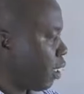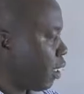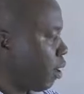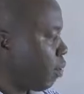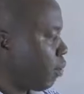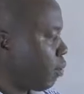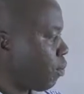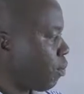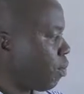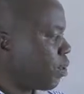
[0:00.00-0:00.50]

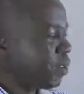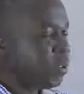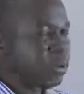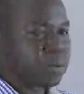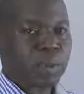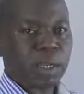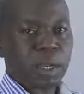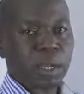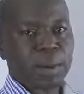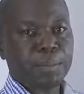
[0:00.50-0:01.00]
Now, what
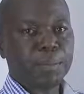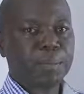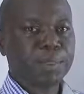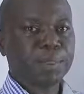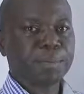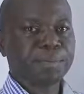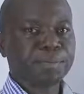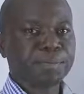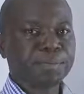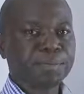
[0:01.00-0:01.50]
will
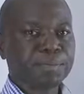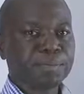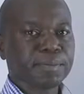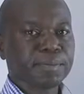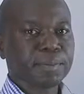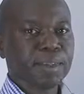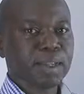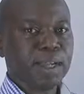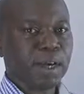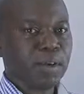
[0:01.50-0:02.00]
happen?
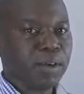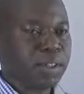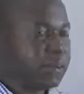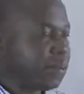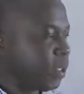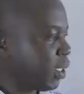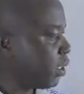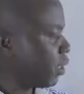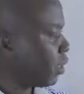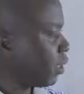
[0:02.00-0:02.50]
I want
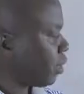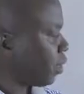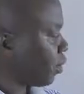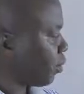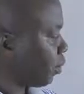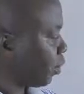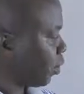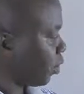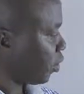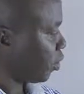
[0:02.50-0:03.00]
to ask this
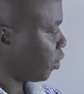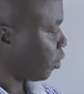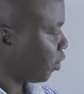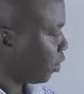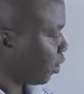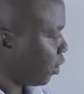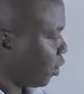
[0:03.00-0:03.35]
question.